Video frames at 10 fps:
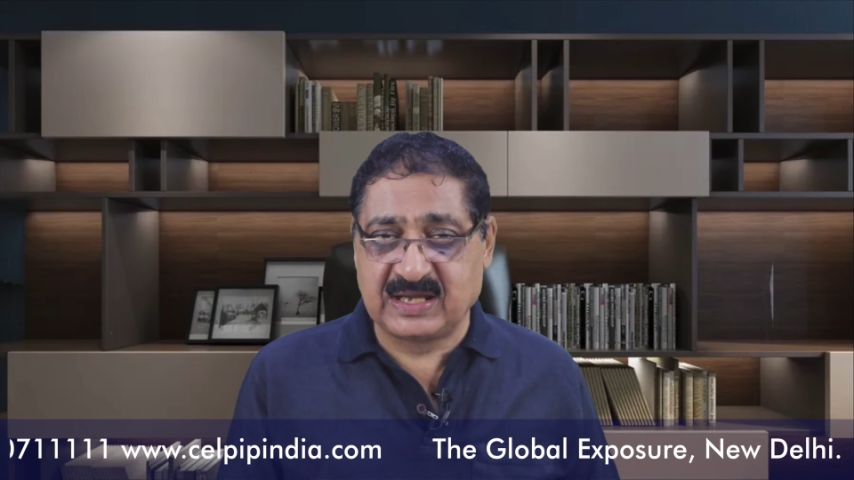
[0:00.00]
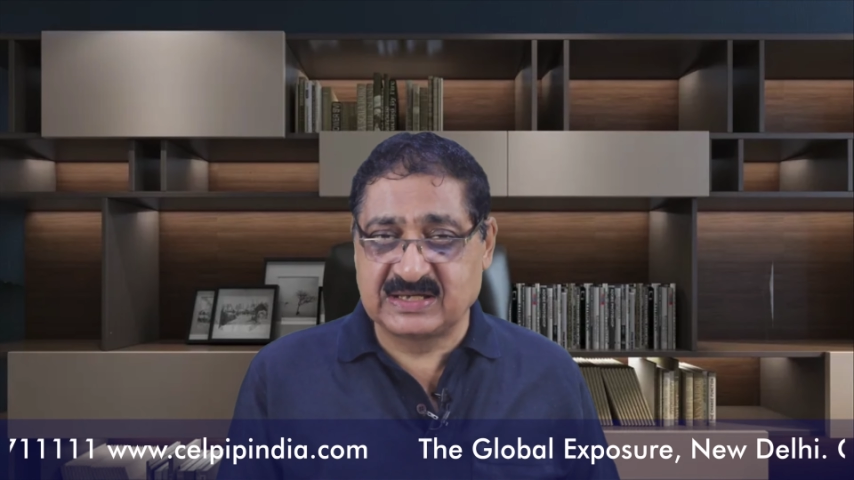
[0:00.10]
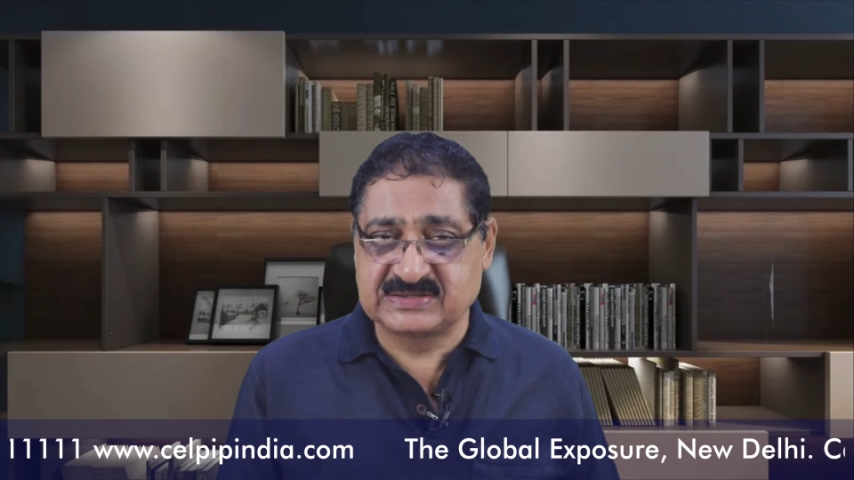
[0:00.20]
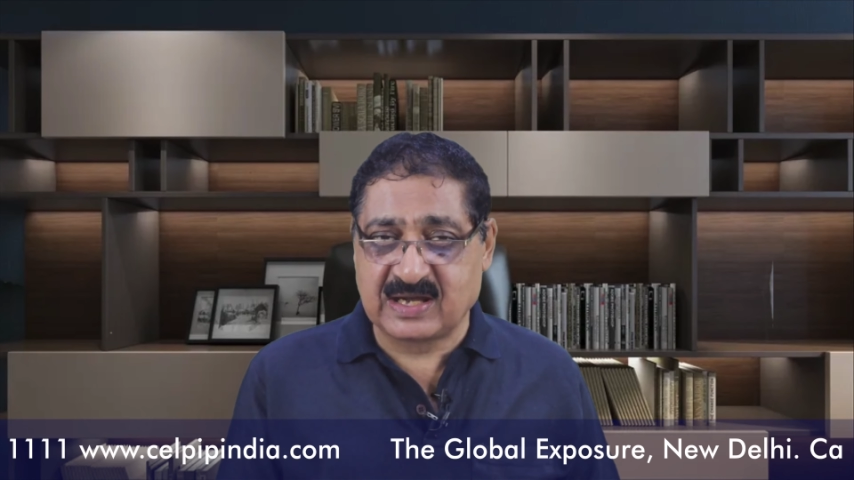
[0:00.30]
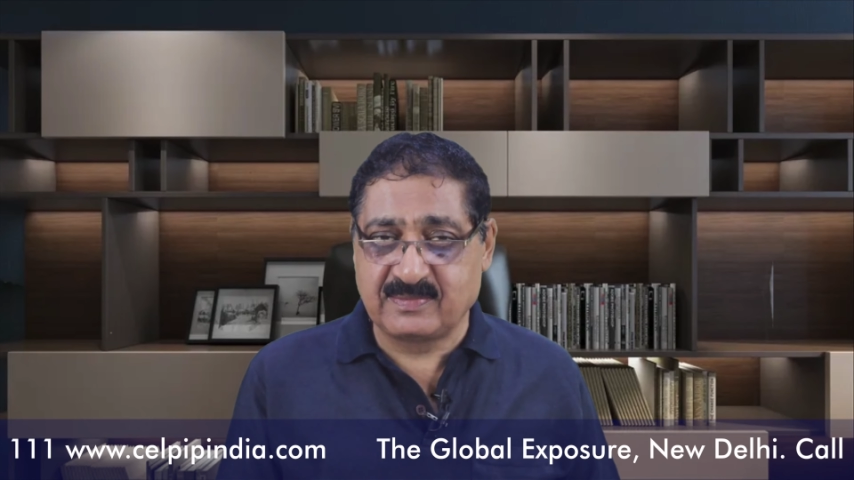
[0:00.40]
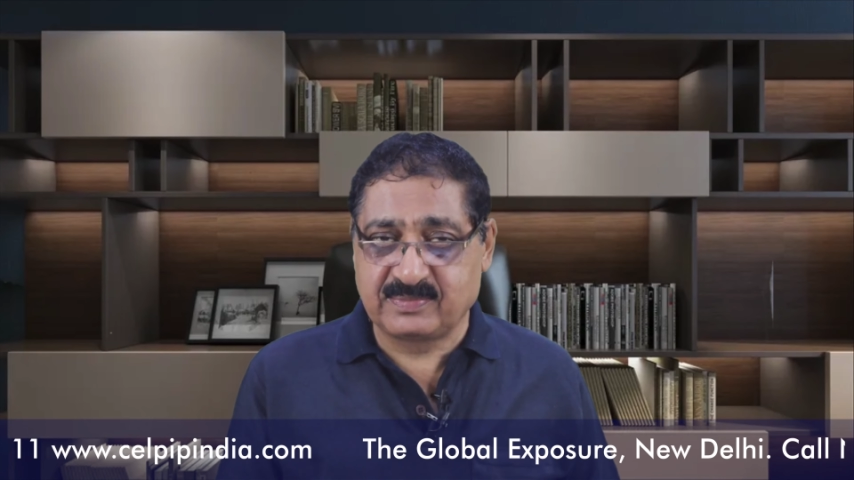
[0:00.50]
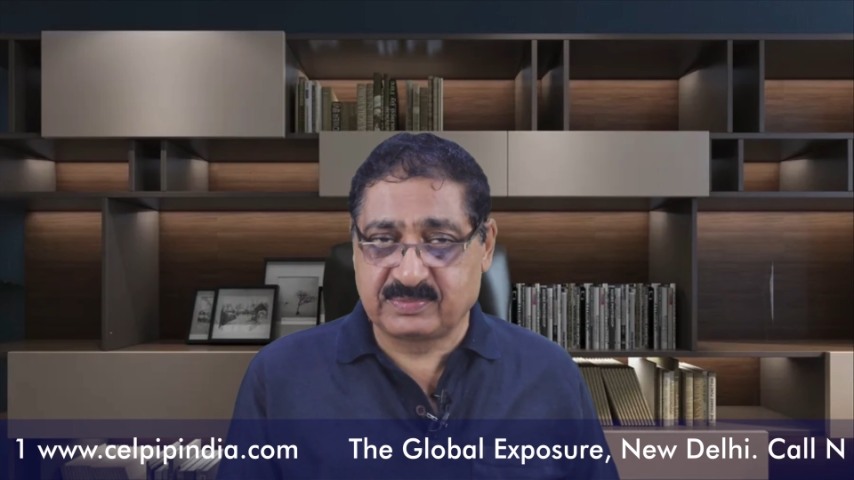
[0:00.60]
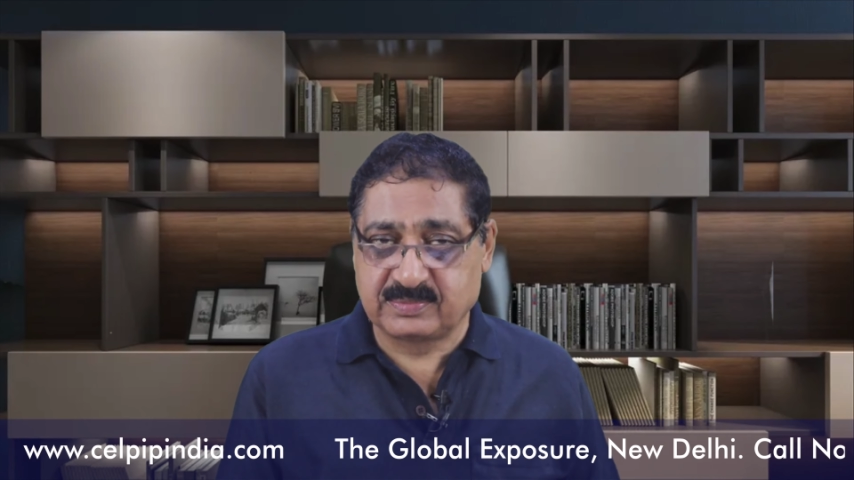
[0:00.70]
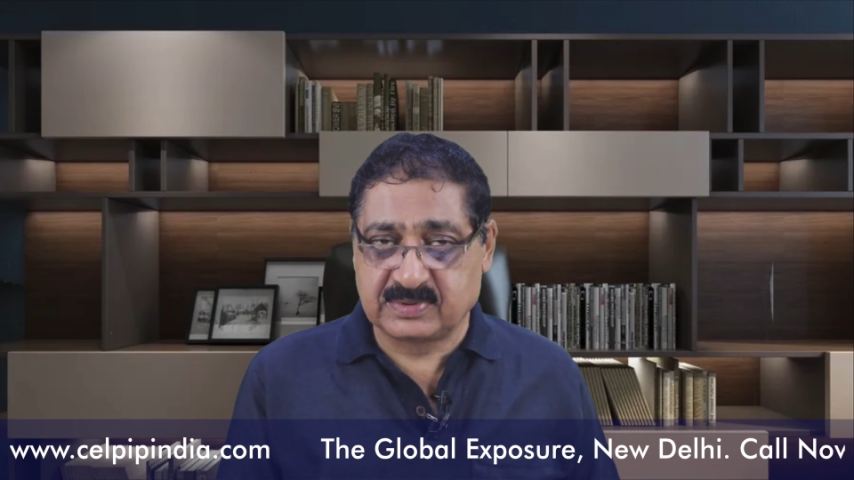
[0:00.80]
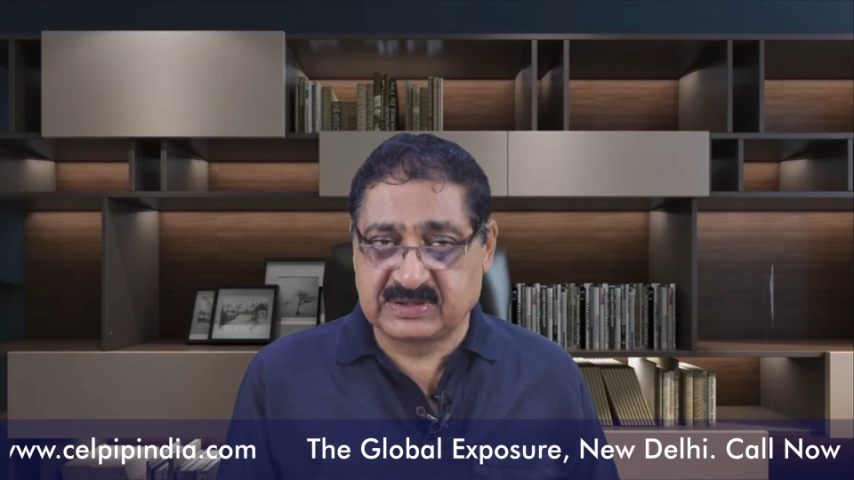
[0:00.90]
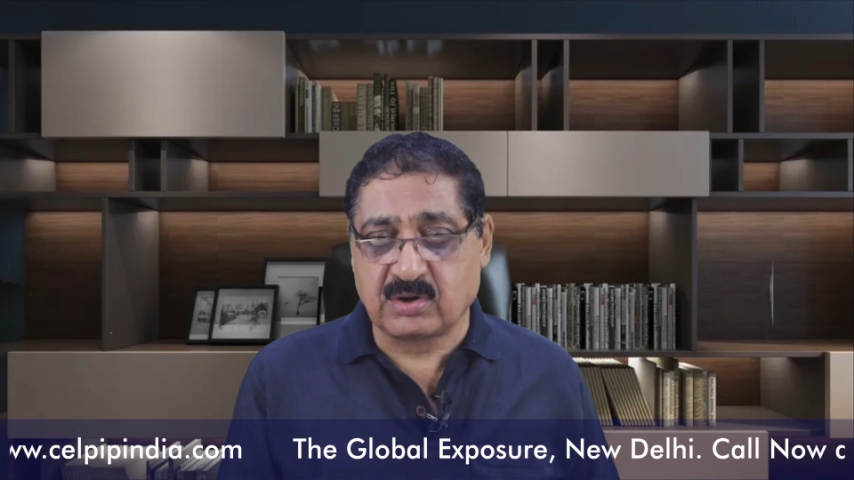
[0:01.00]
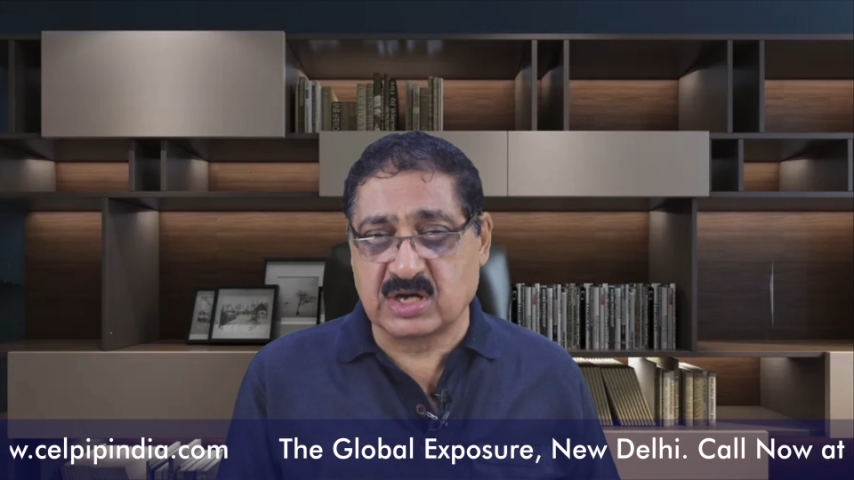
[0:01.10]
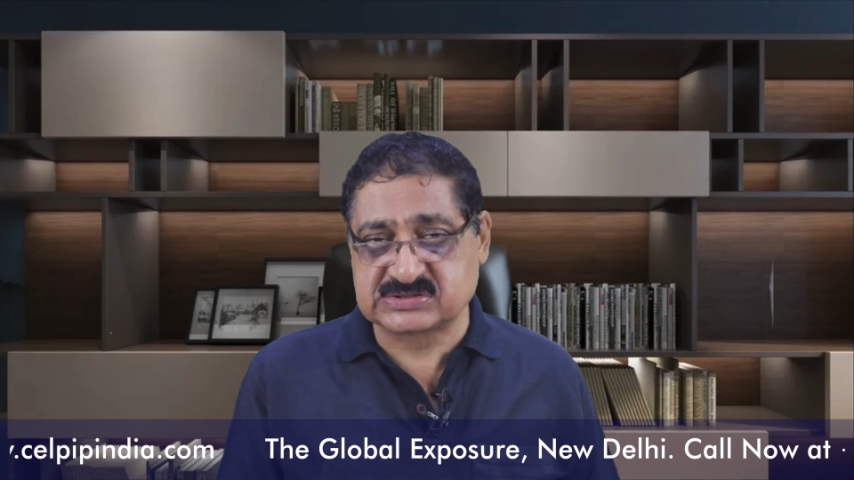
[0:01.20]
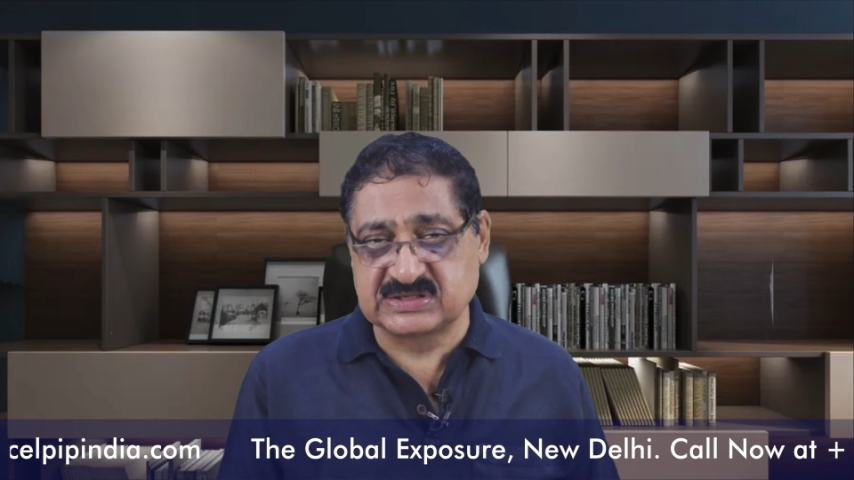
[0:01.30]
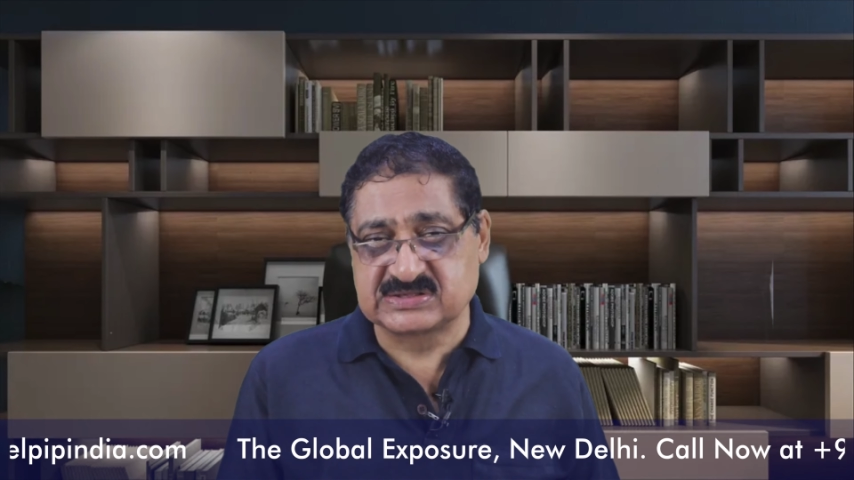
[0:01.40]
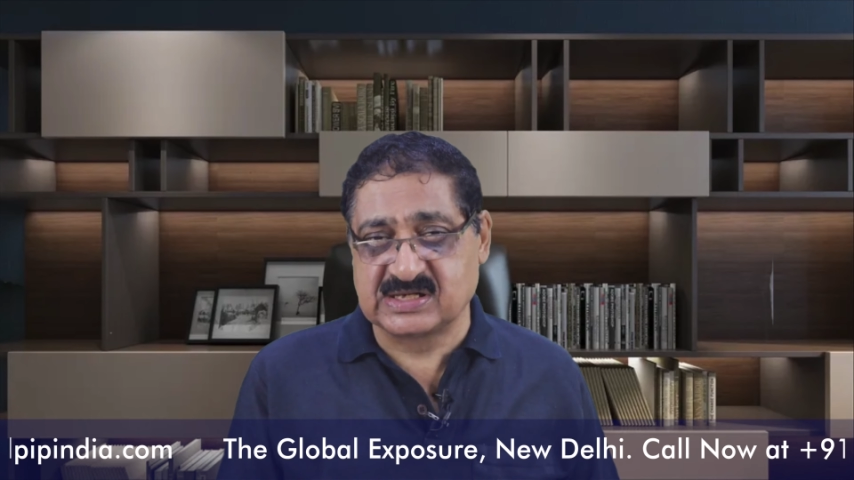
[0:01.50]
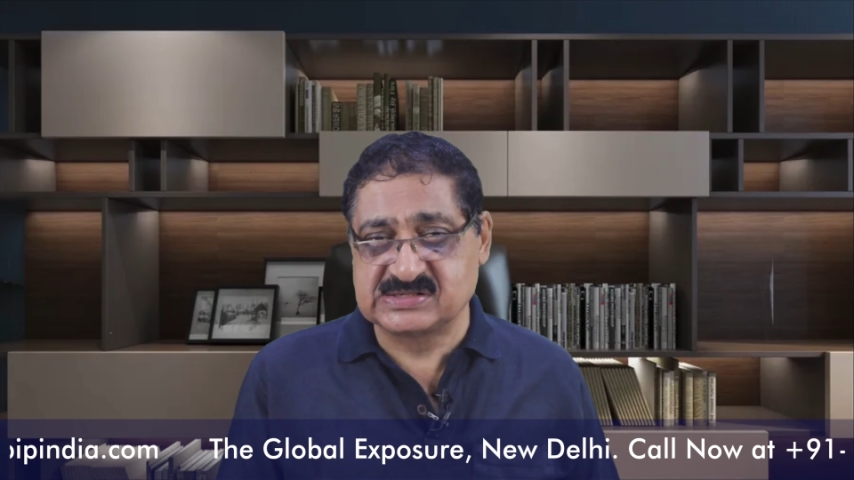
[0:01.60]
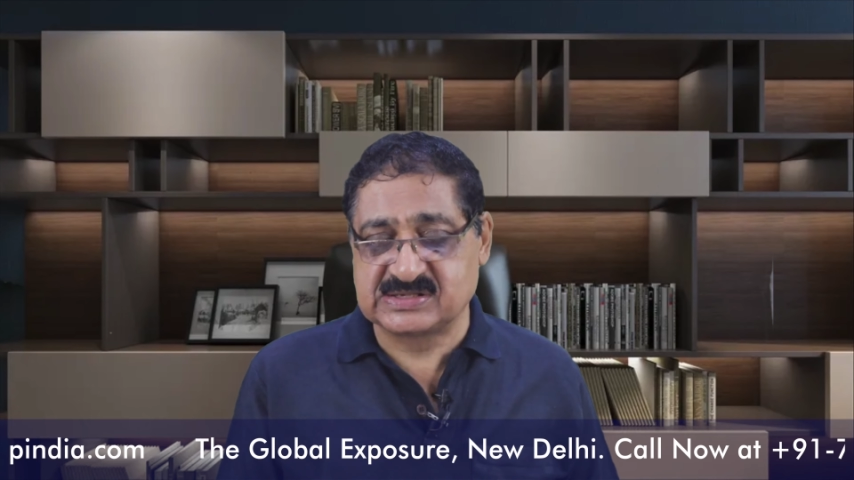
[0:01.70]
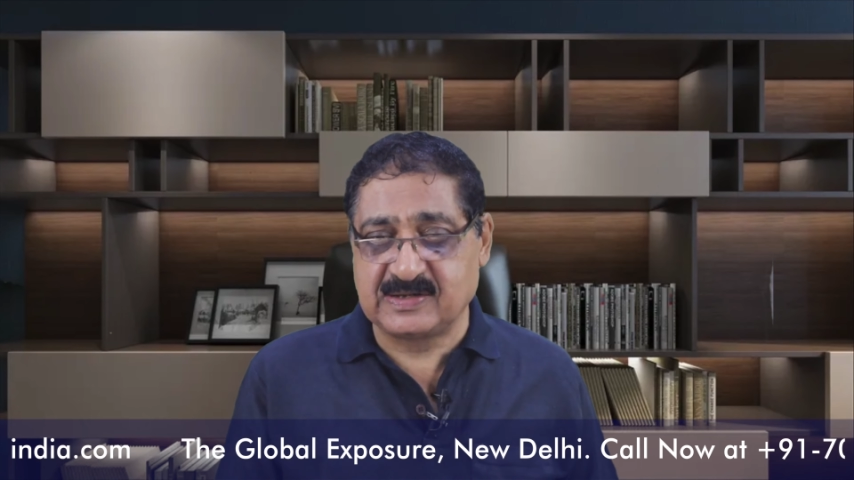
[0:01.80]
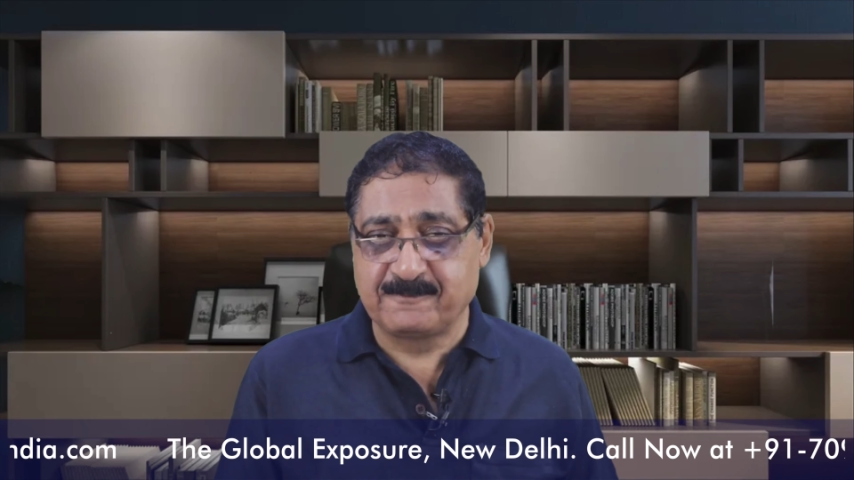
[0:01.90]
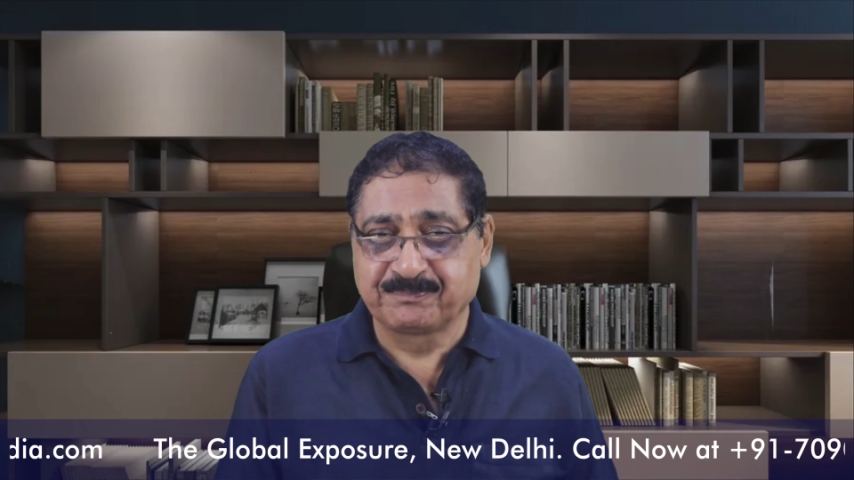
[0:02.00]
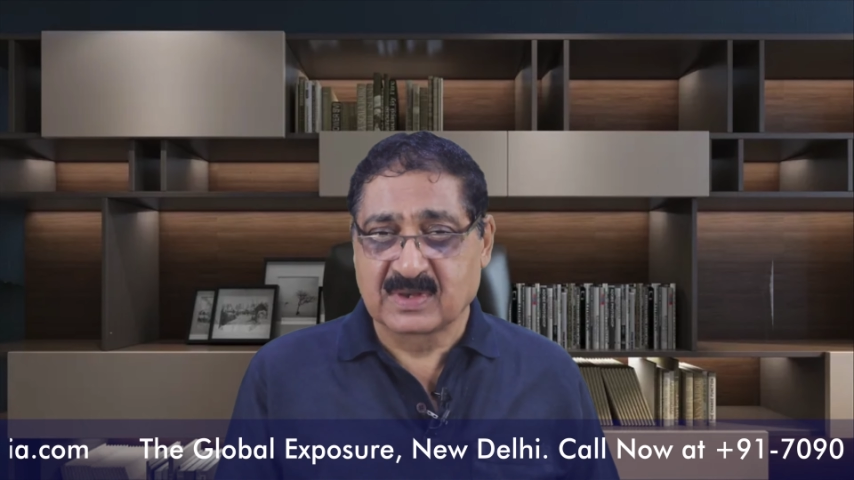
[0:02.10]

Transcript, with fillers: exam cost is concerned,